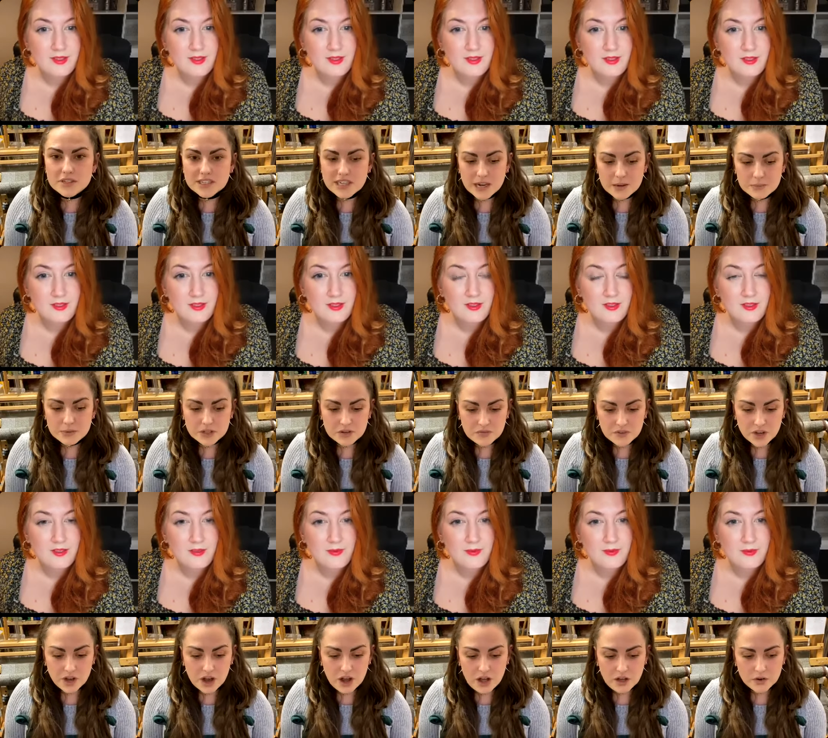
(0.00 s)
Speaker 1: types of
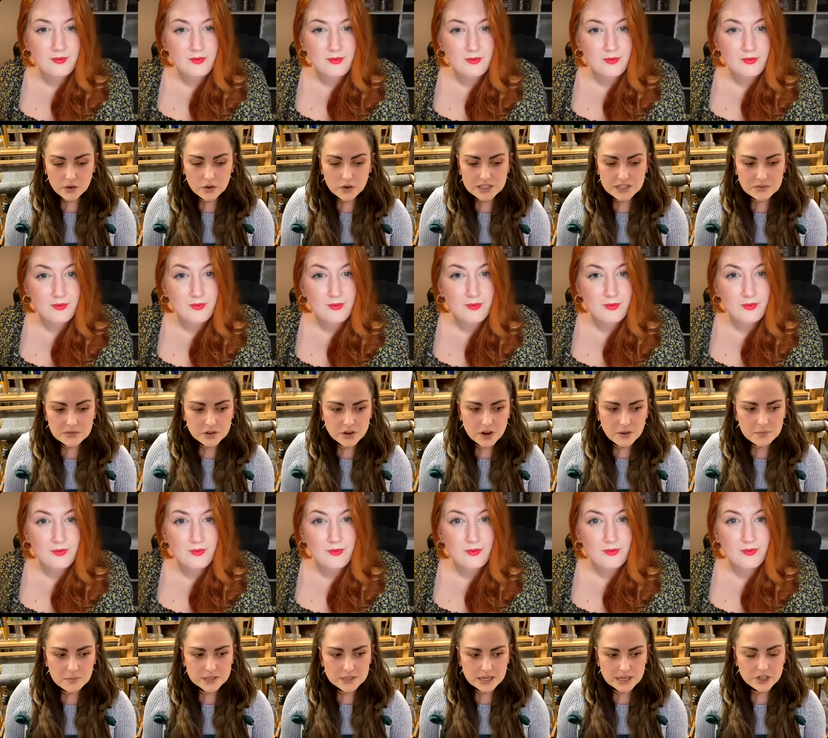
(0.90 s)
yarn, all different
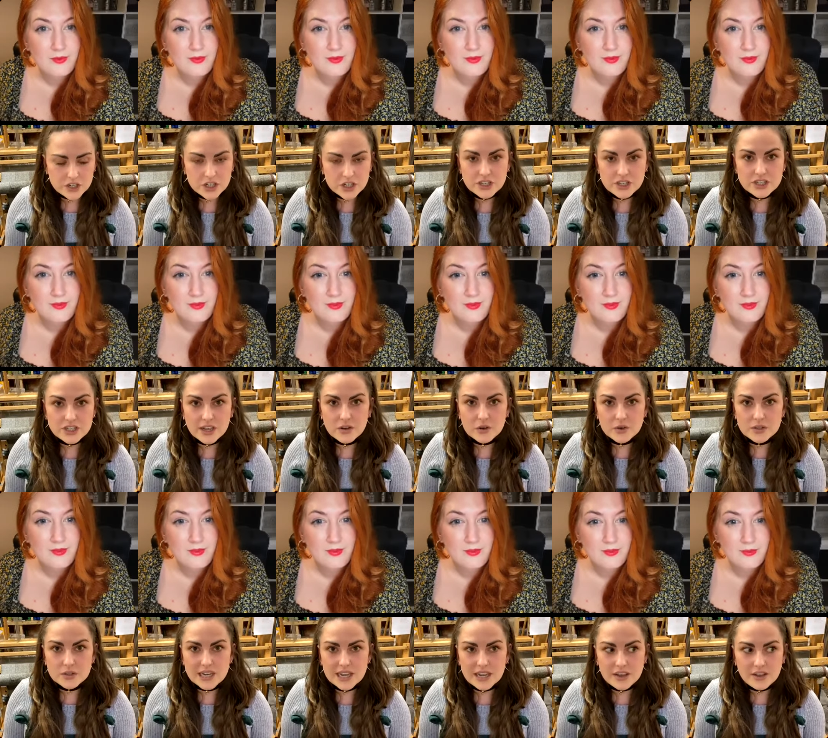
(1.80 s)
compositions. They all
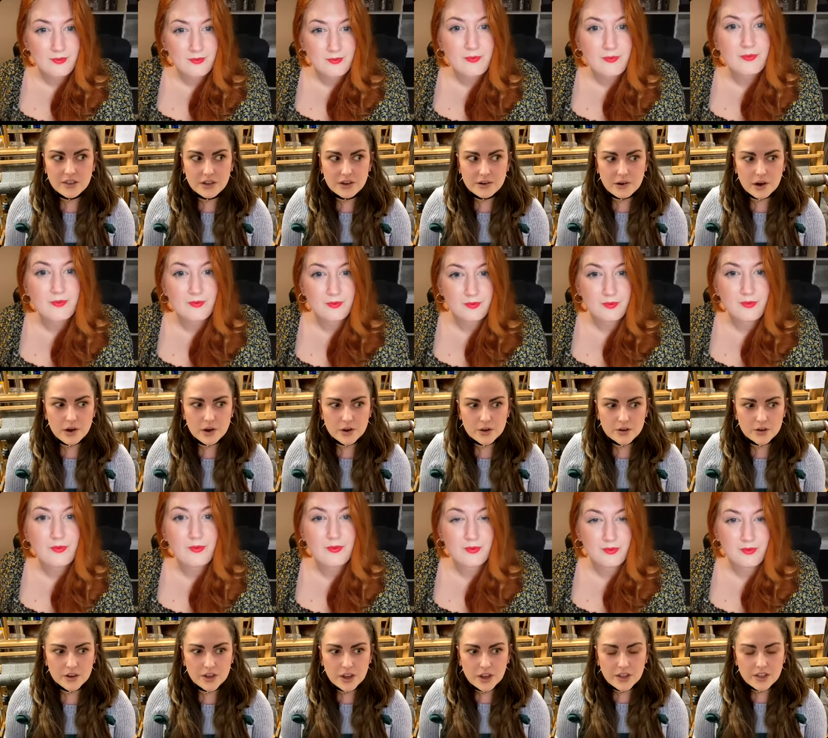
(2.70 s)
take their
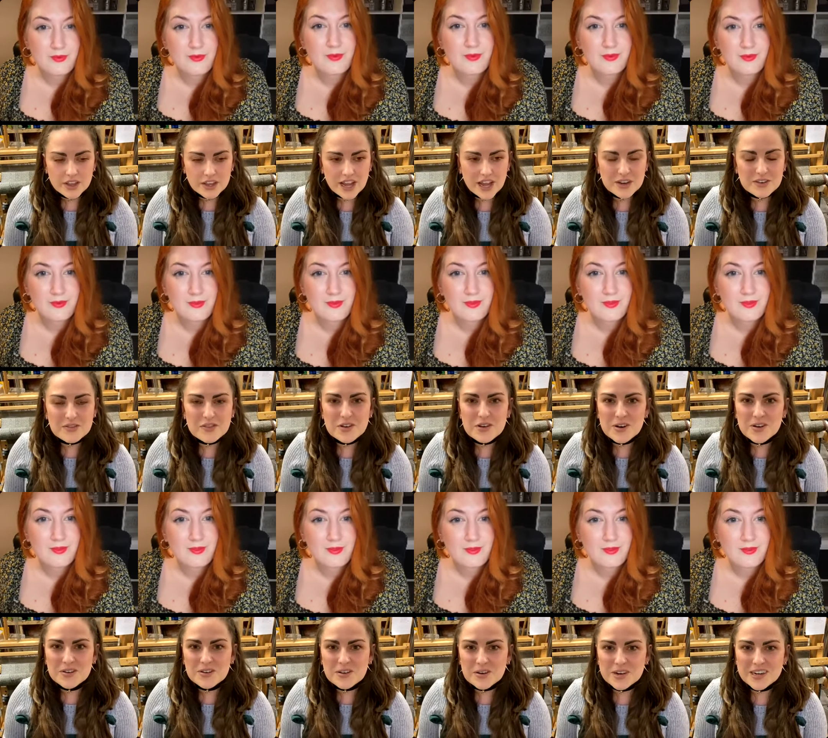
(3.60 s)
own kind of their
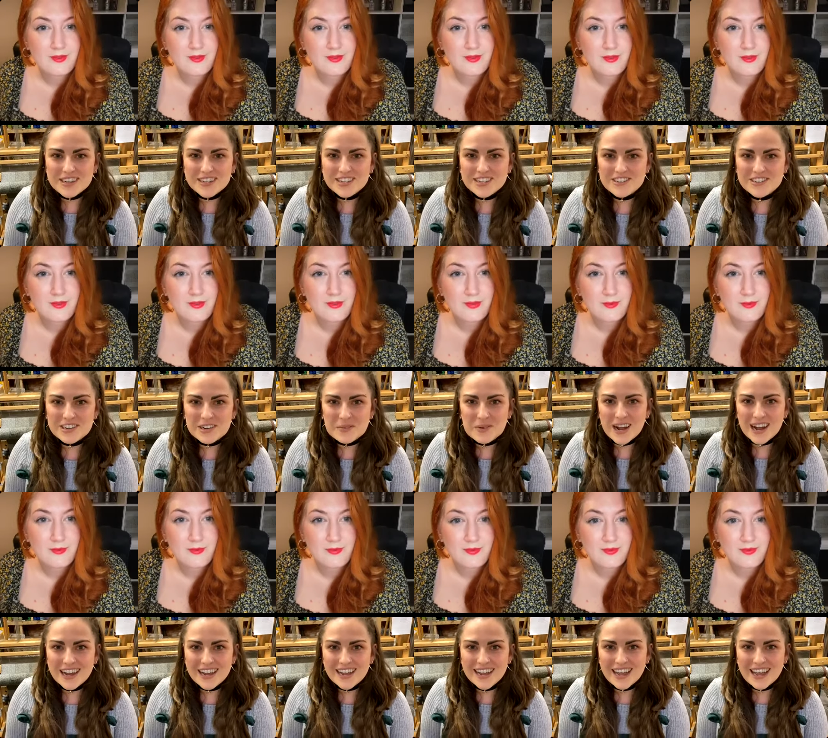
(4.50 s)
own creature in a
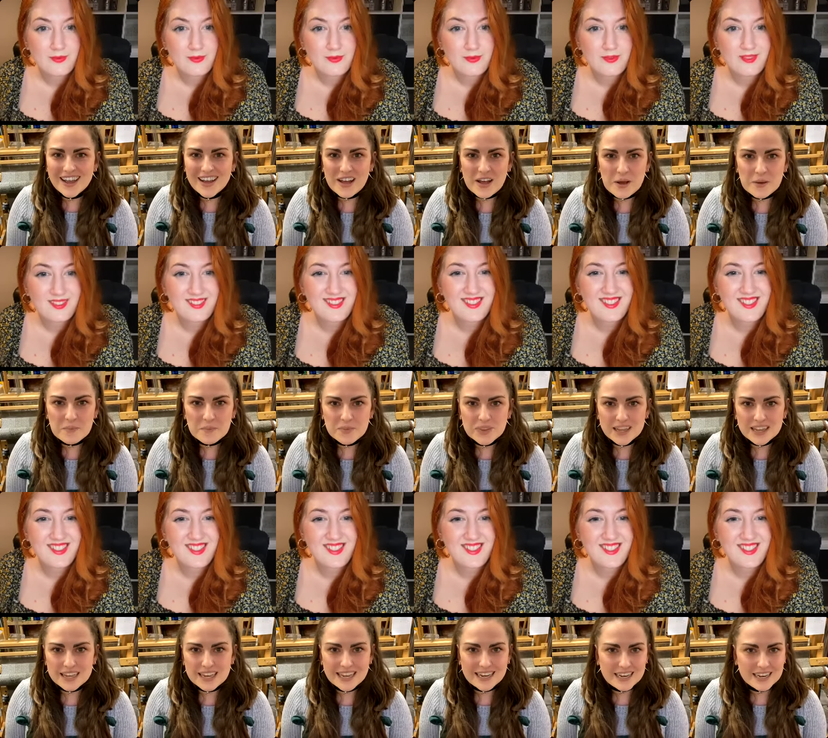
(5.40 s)
way. Um,
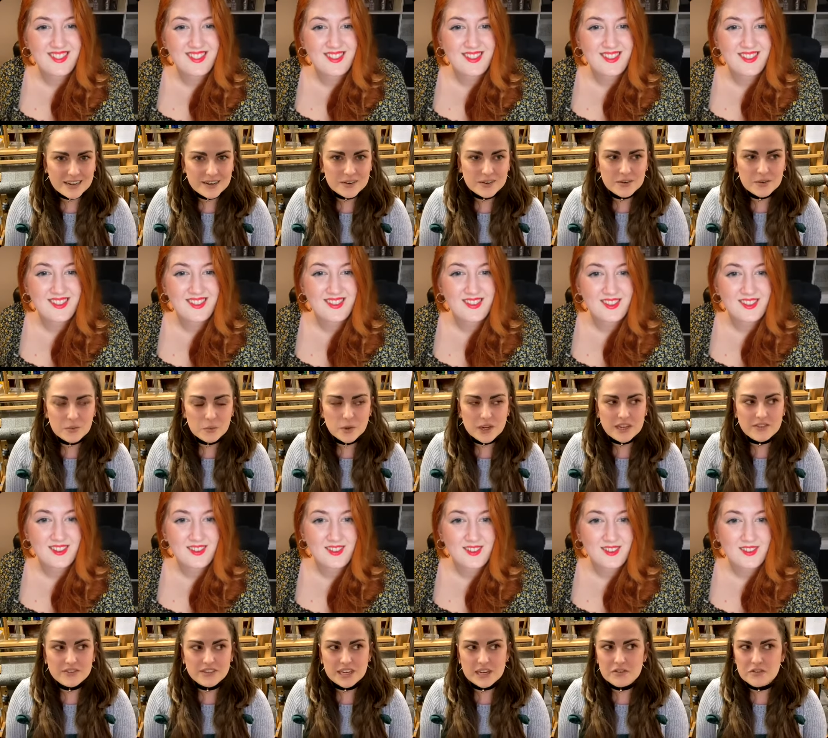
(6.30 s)
linen
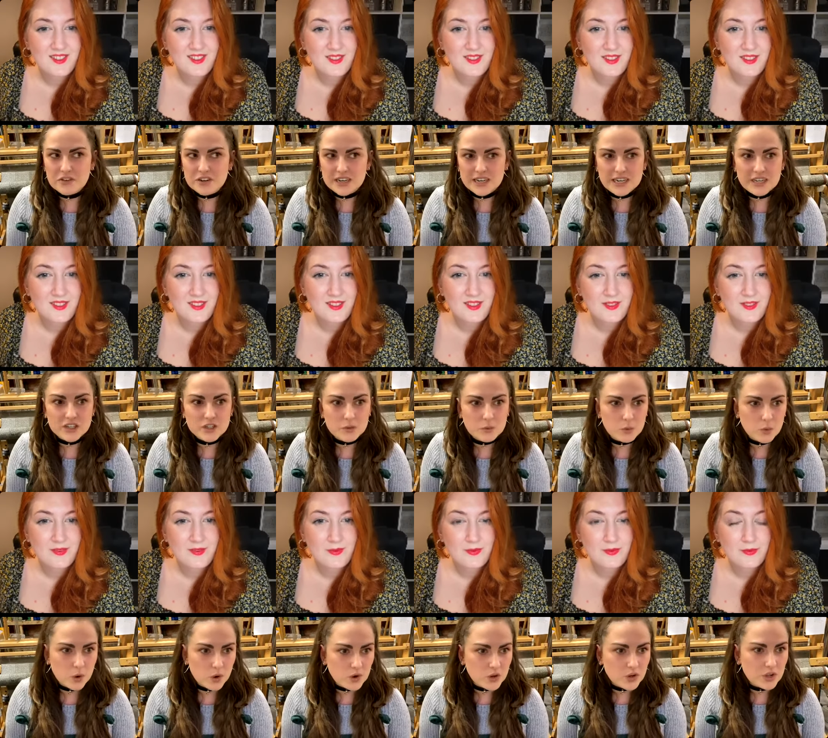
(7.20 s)
weaves differently to
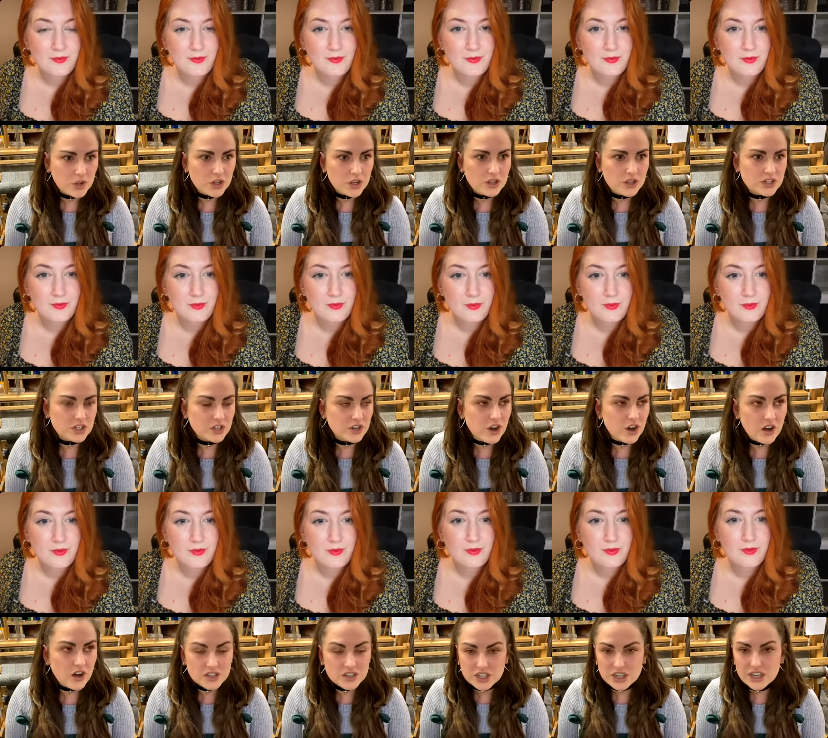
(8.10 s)
wool, to
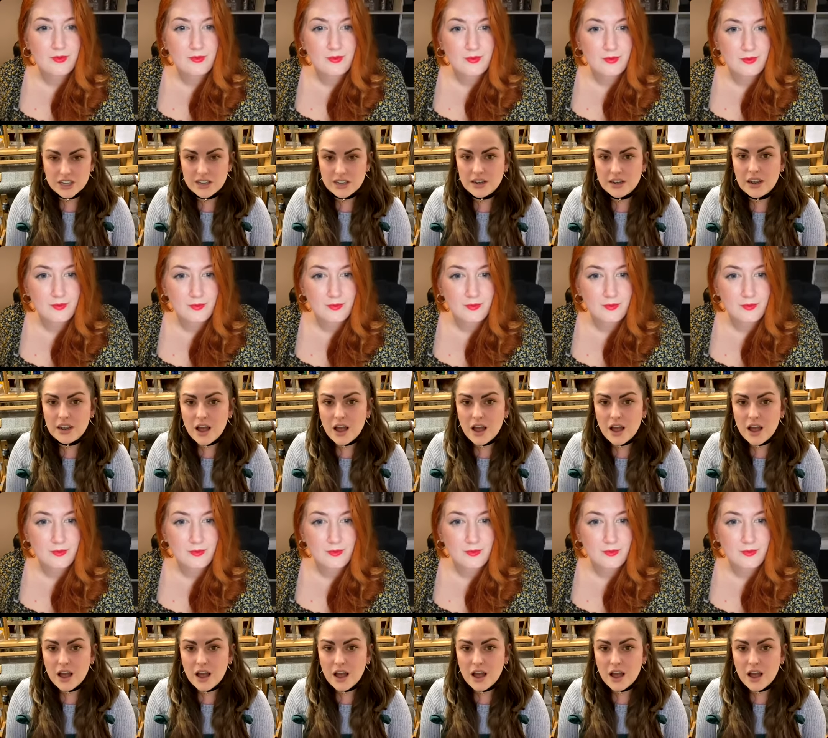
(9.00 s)
cotton.